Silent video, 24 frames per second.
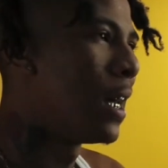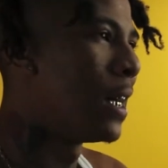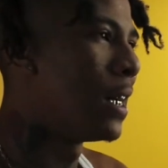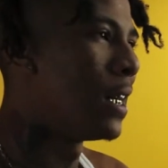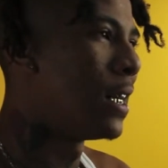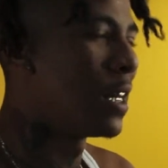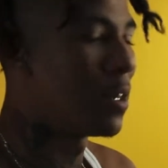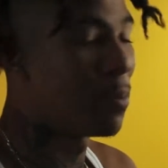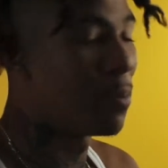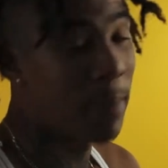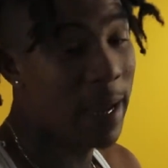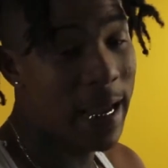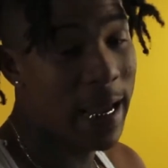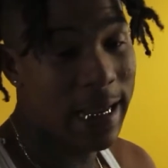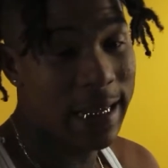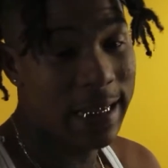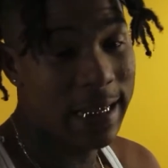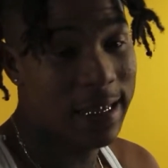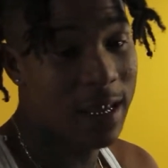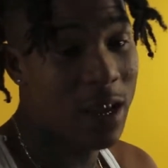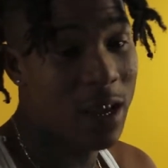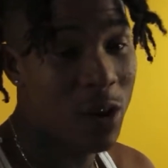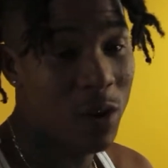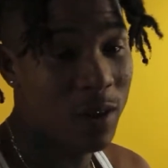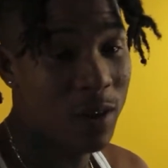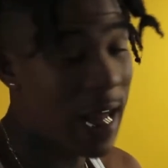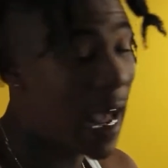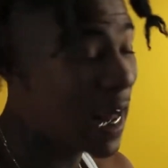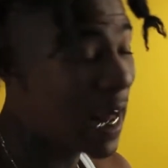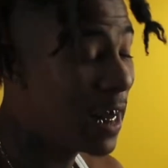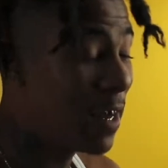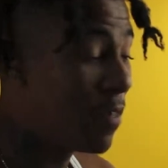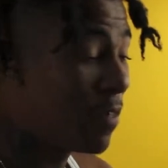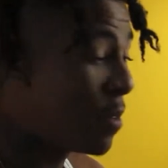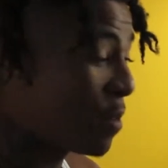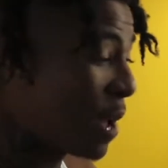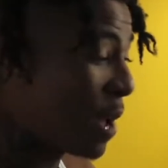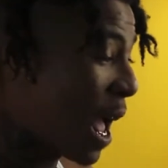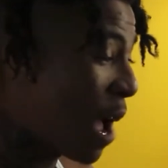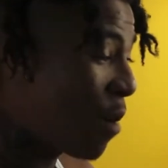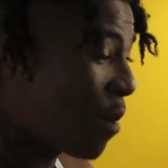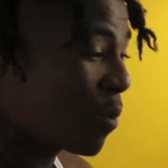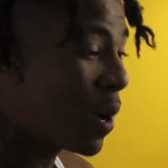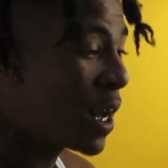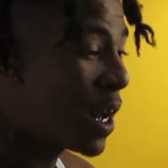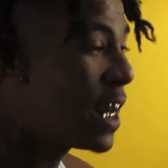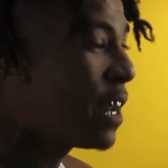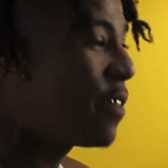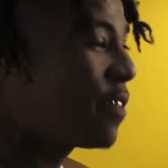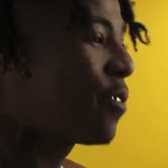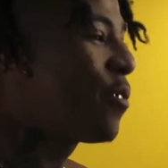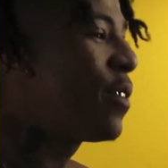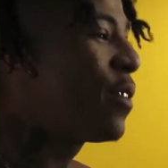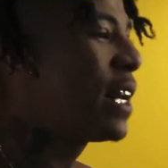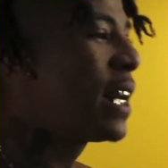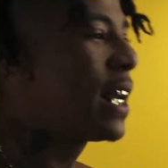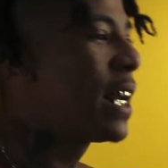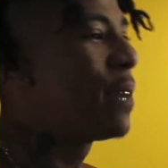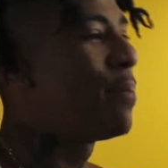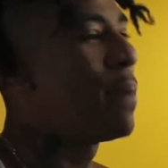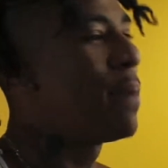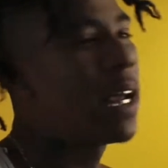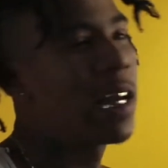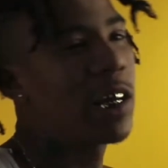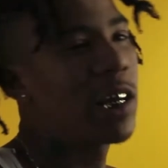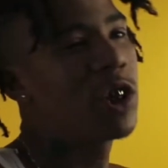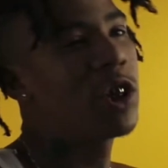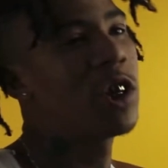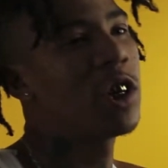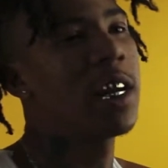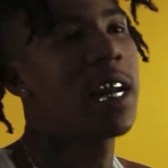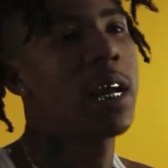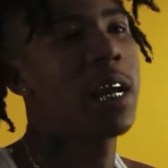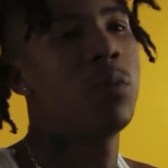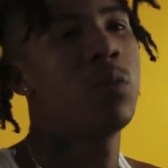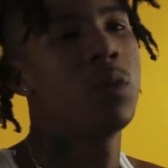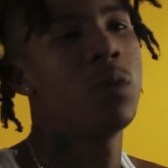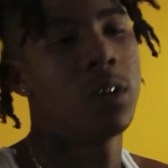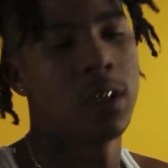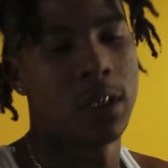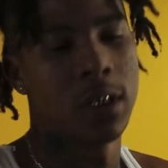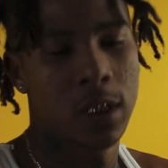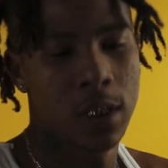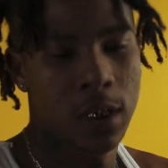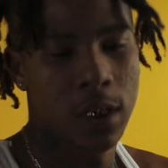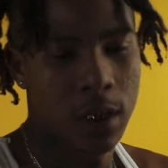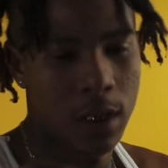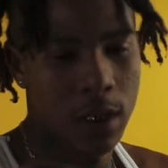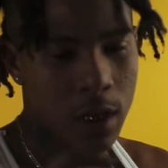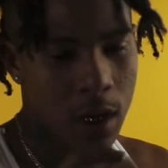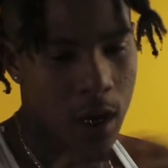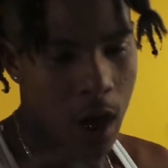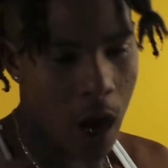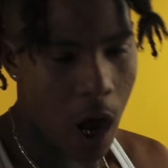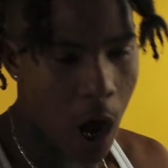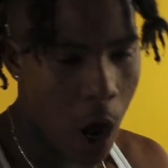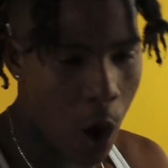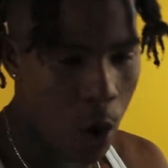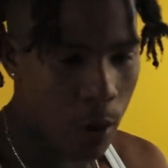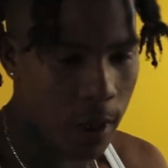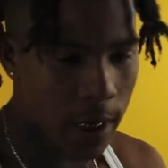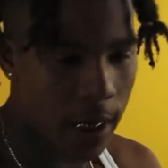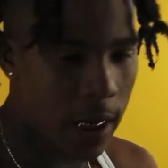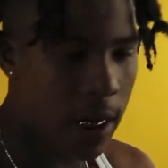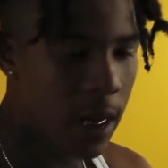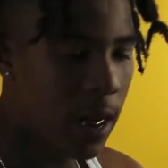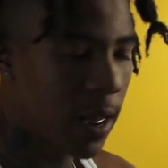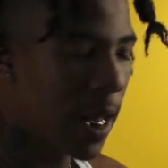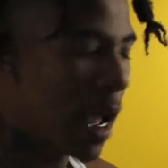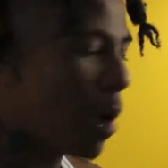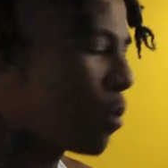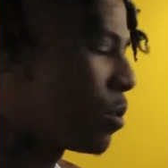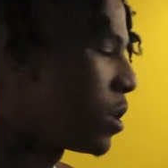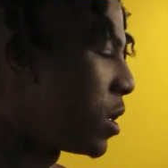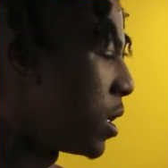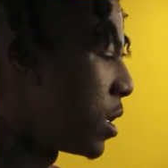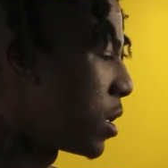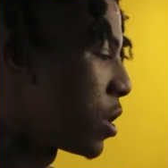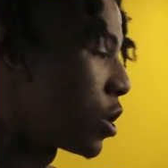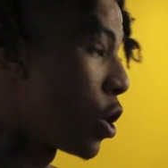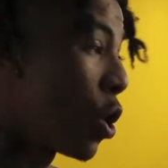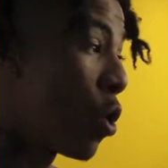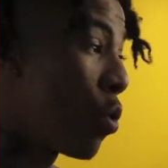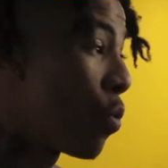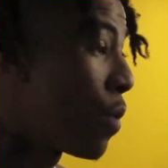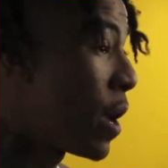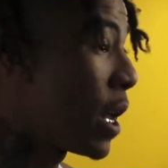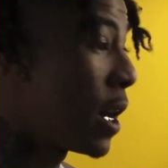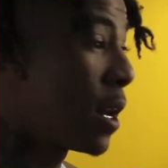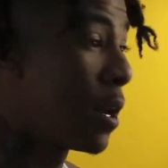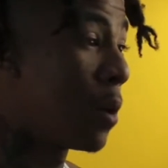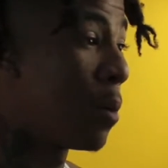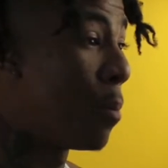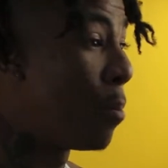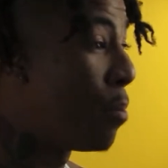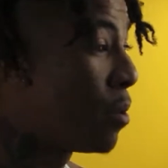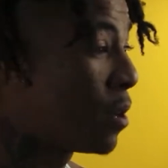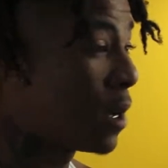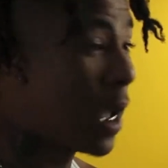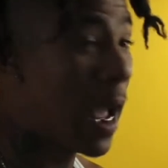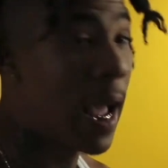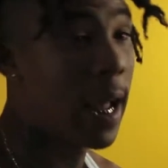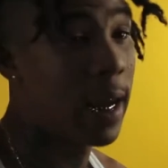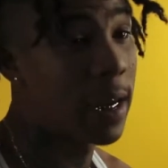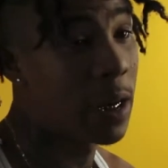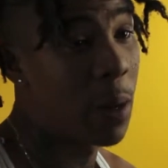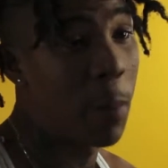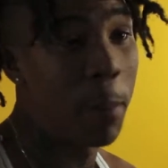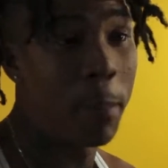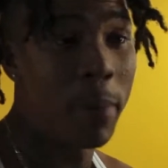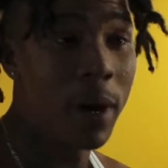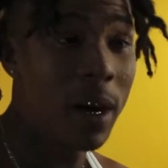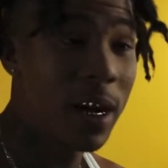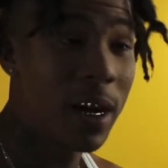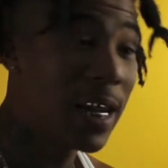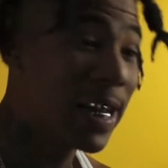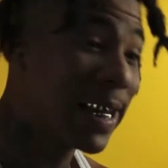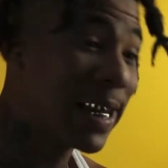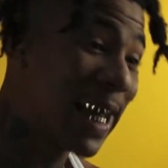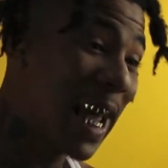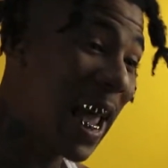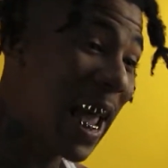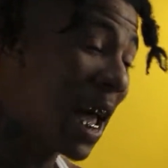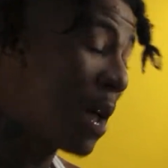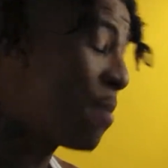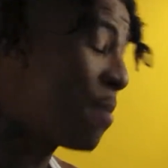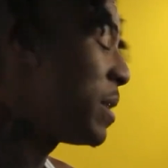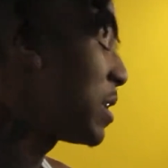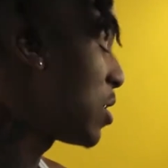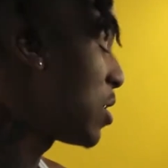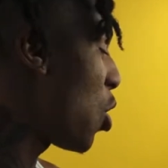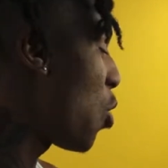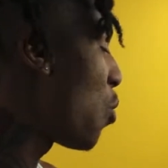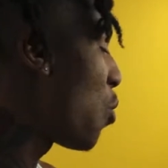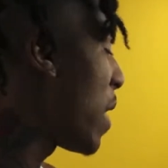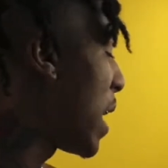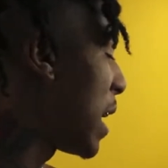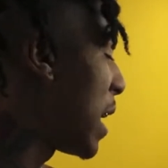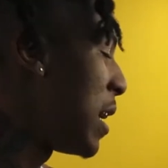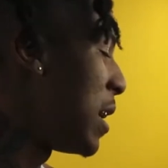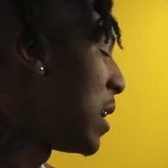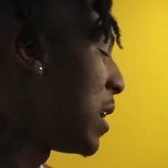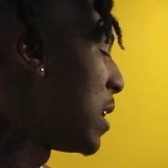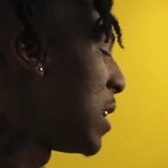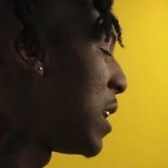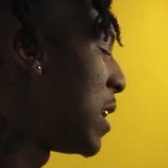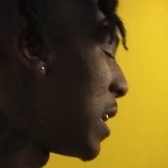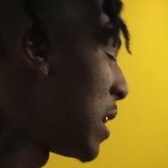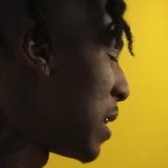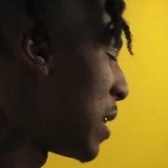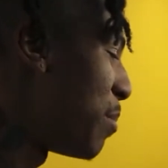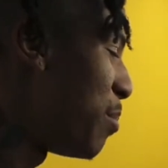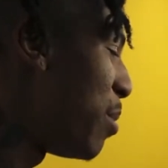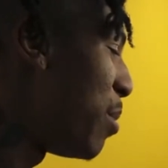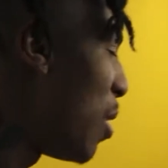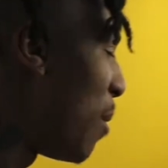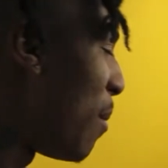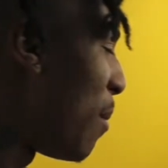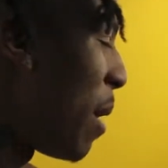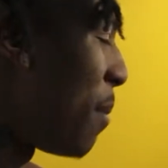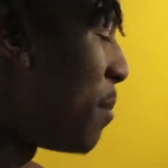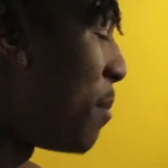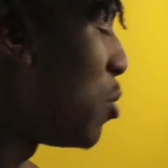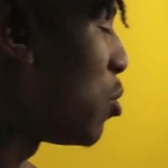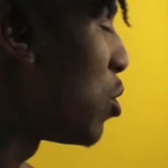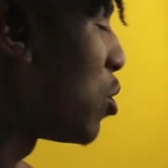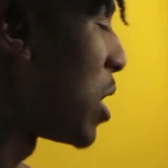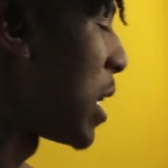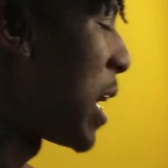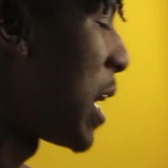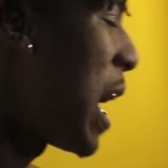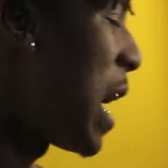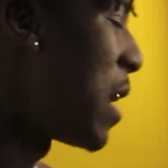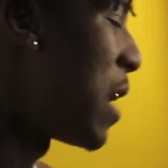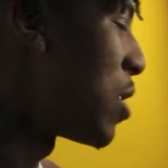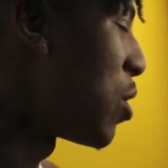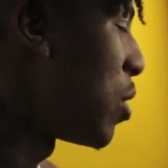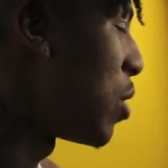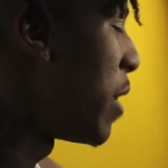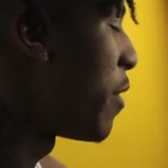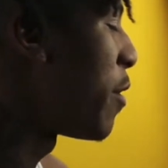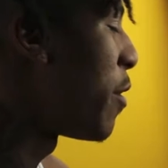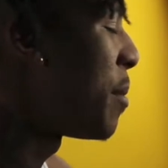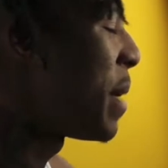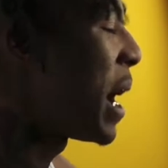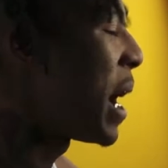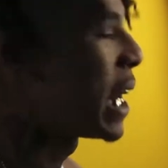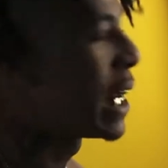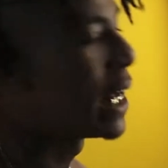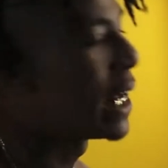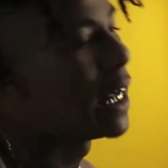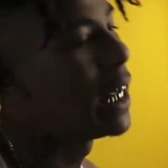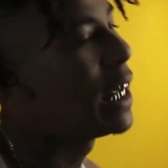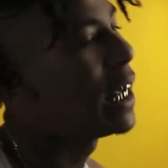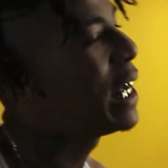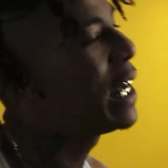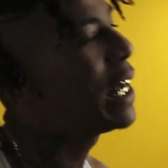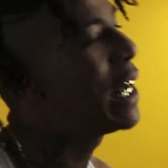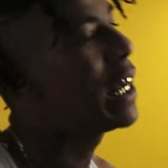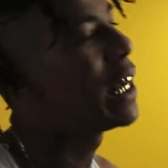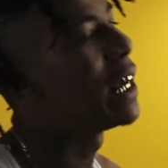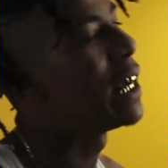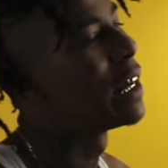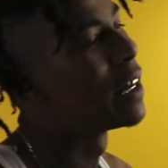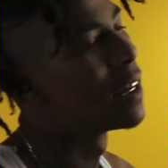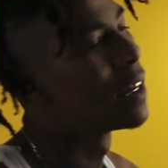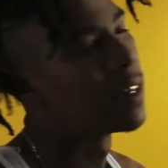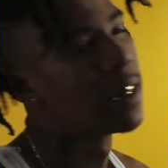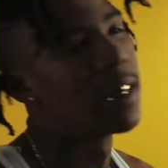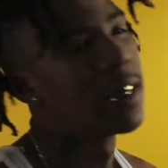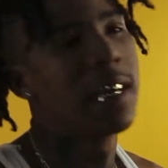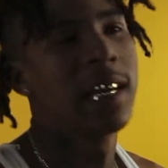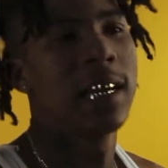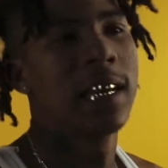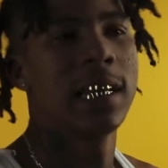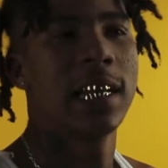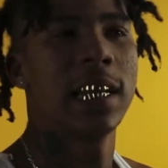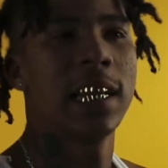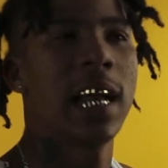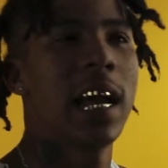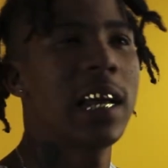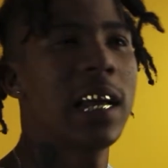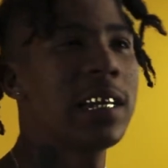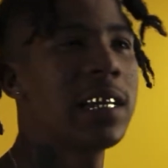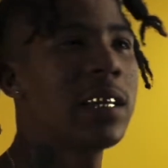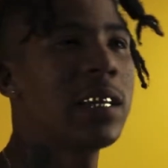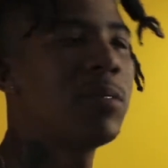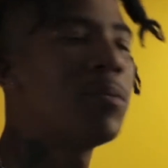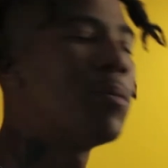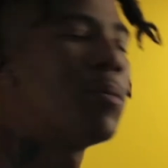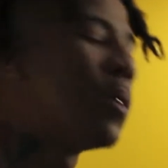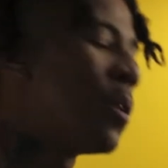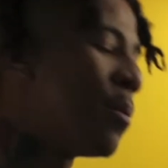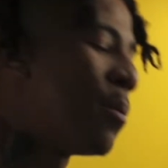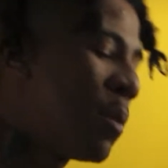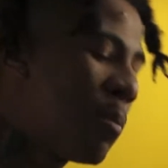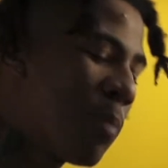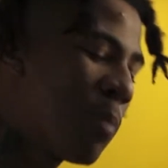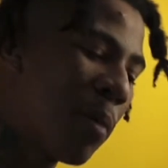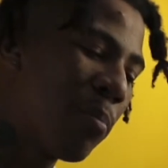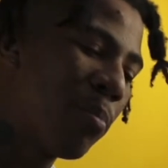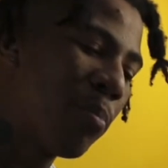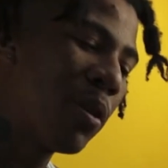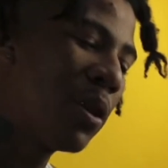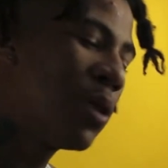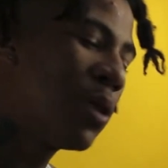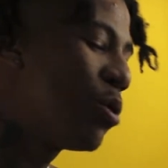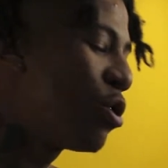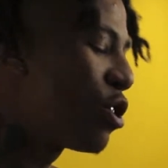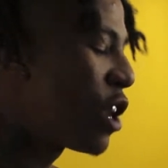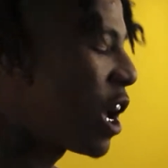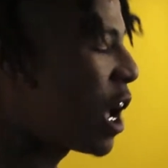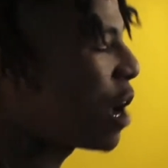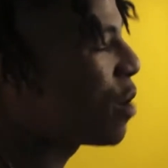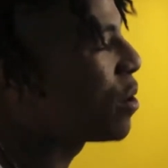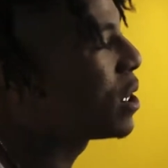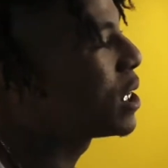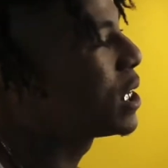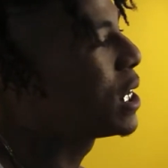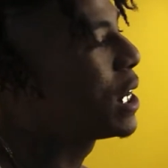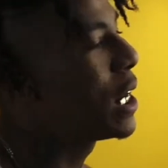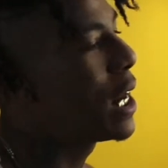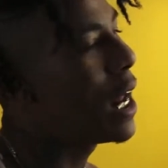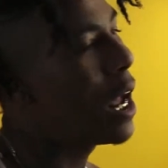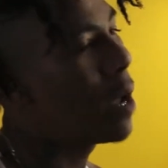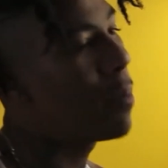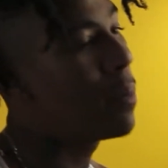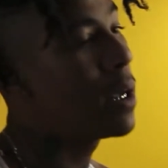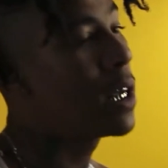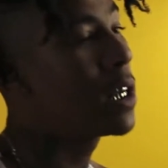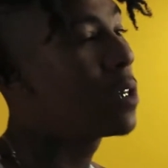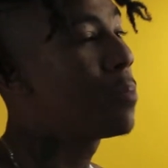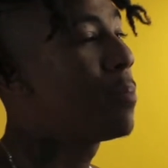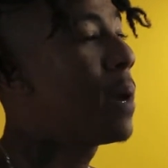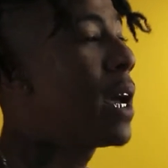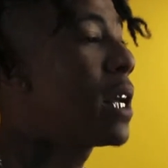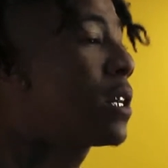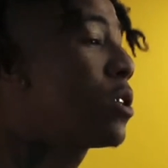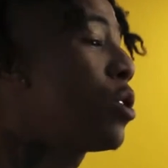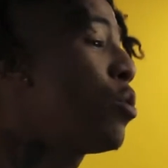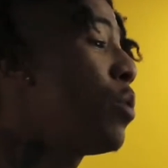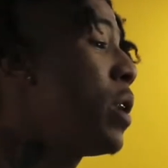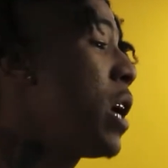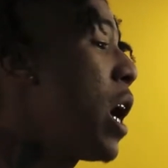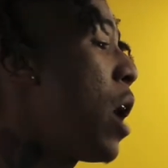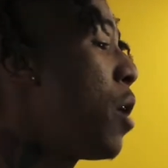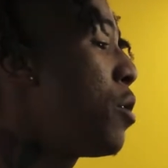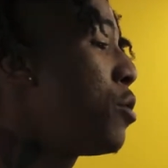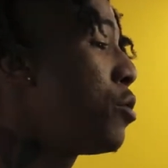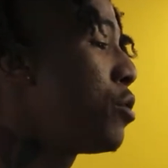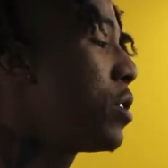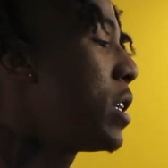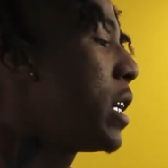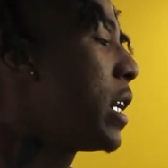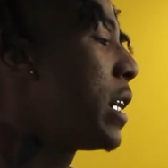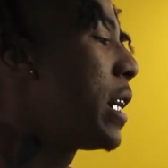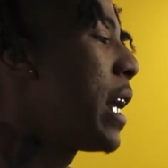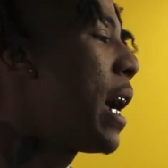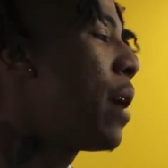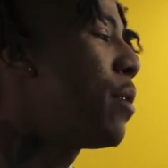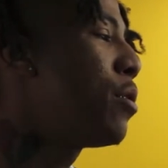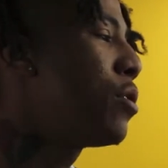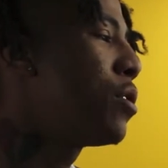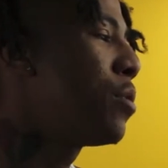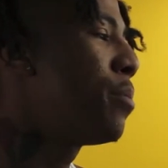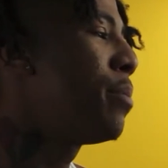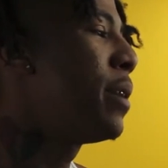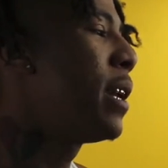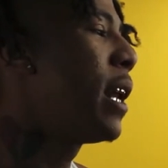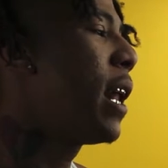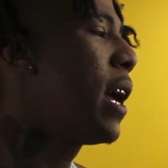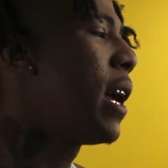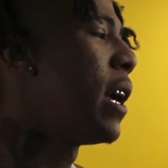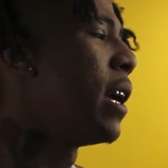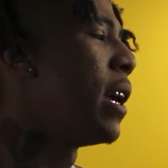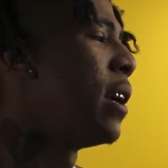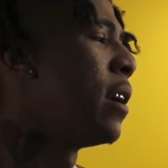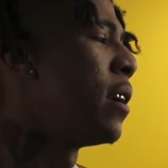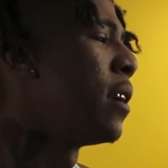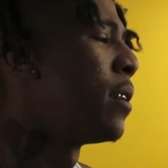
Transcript: just making songs, not even, I wasn't even really making sure they was all together. I was just so ready to put, I, the buzz had me so ready to just put my music out so everybody can hear it. Then I just, me and my brother used to always sit down, me and Spazzo, we all used to sit down, used to be like,